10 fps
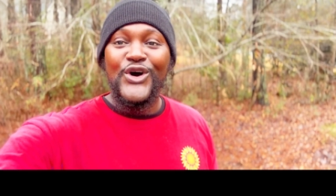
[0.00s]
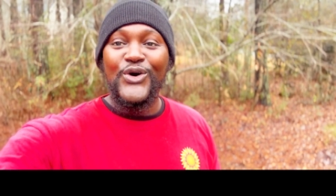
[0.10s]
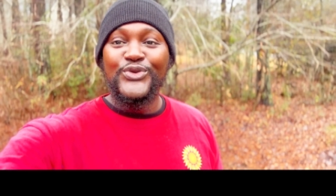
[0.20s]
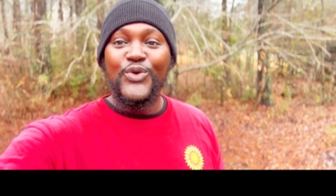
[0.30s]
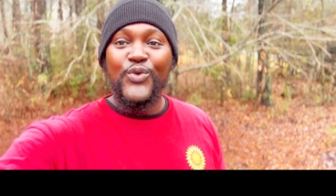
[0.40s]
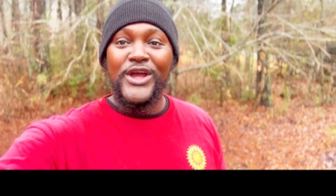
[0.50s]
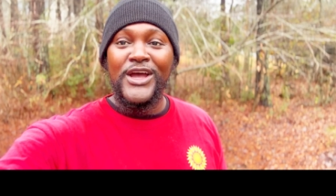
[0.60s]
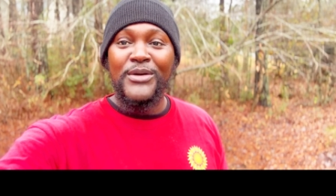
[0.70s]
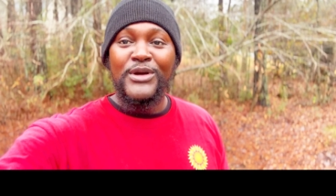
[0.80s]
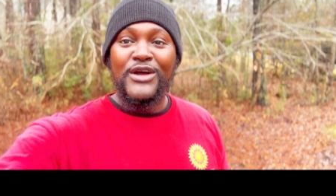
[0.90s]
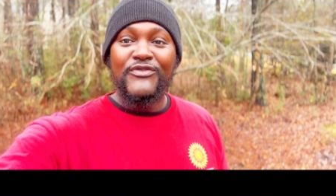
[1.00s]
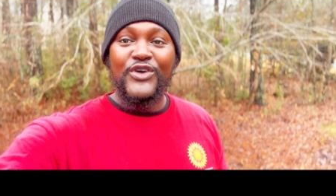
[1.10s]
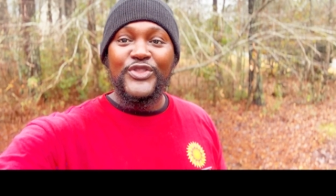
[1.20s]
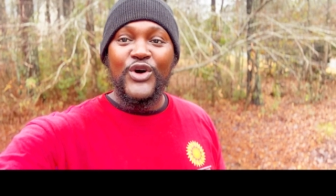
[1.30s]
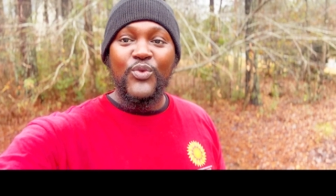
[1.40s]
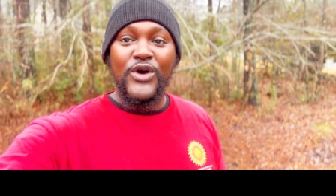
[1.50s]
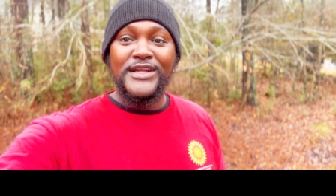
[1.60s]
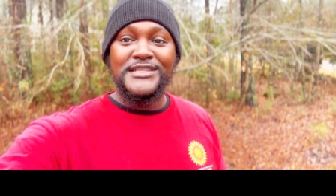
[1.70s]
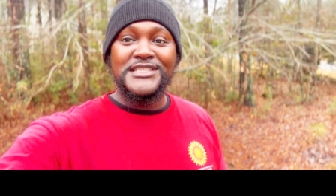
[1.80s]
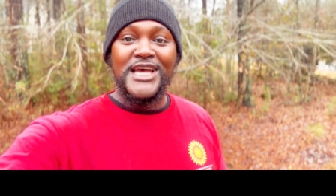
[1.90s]
on the web for the
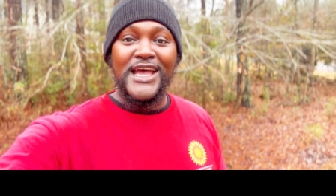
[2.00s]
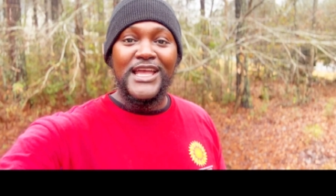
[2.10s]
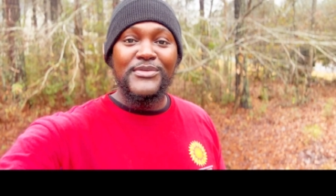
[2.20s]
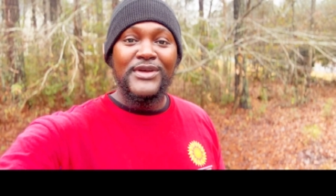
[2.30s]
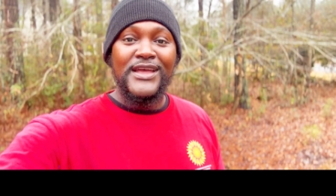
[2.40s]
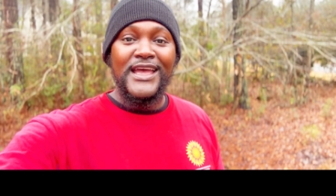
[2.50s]
one time.